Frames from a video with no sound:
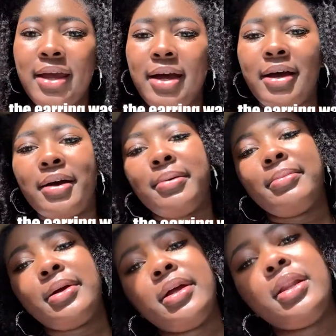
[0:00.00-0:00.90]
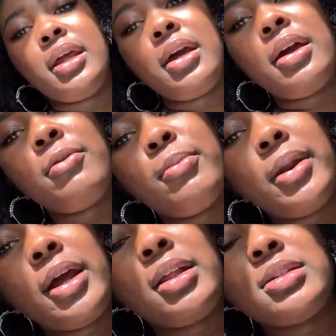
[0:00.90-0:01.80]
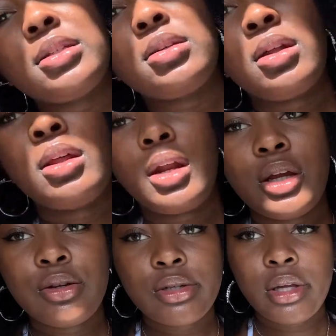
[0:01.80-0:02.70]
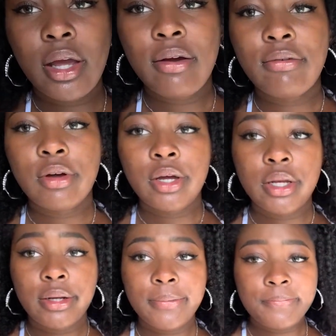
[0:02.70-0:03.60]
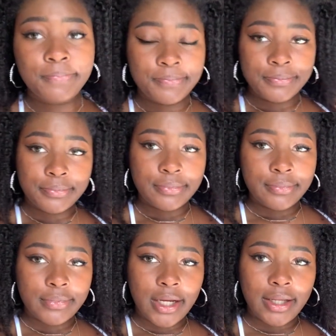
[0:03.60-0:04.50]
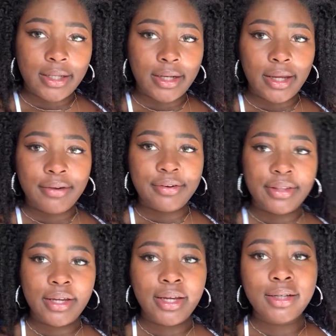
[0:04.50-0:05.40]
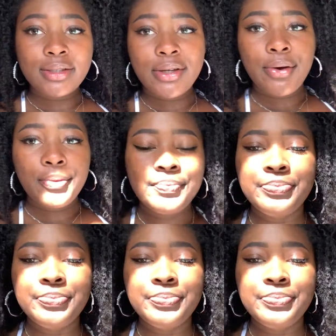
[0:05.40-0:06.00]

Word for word: Um, yeah, I have my necklaces on that I usually have on and everything. So